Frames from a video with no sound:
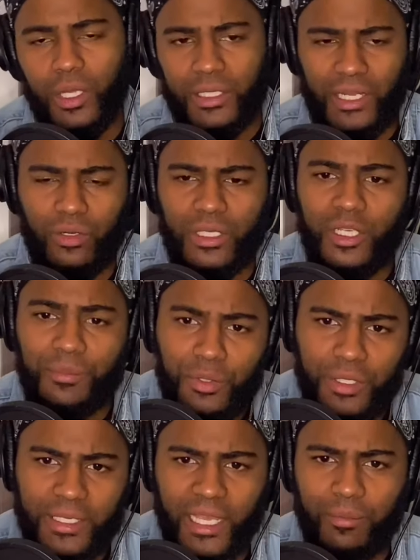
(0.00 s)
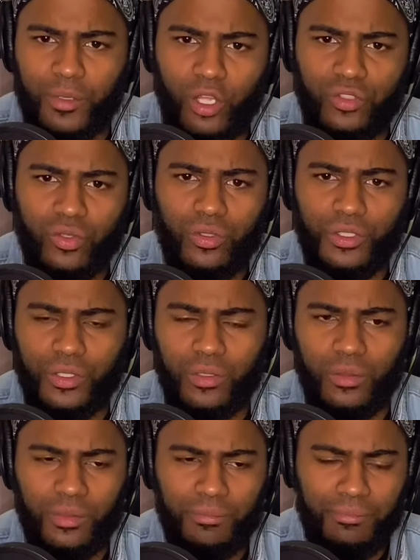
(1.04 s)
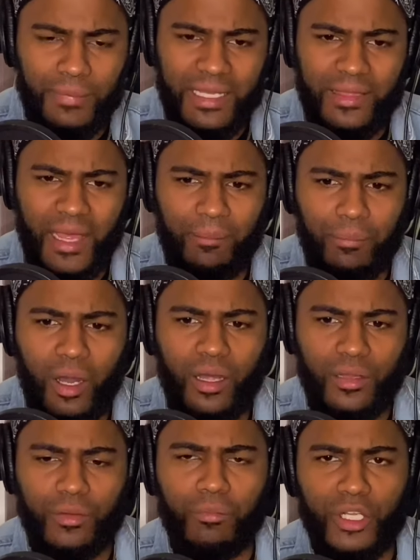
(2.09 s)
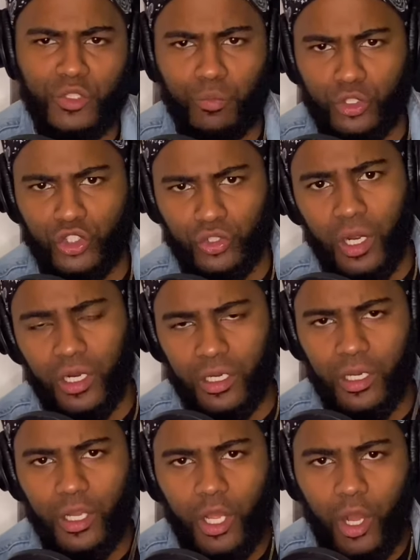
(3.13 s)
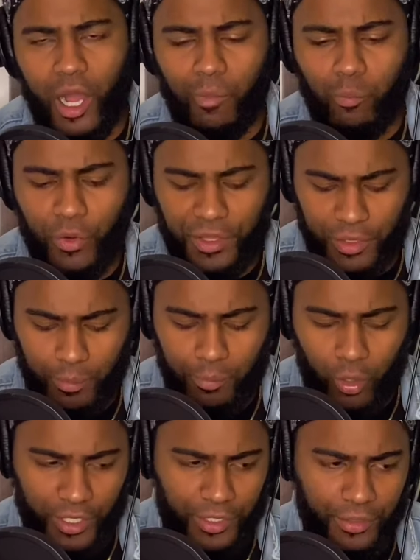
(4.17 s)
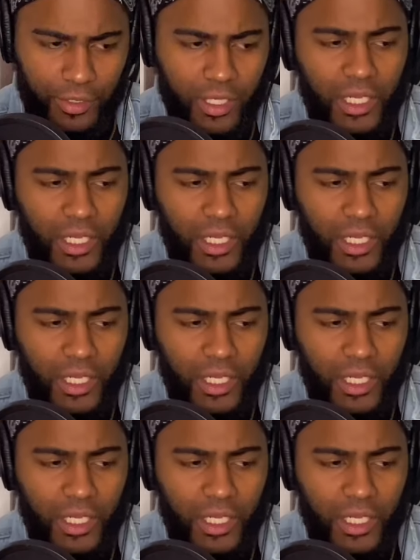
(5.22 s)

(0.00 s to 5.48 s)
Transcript: not only communicate, but also, make that bond much more stronger with your partner.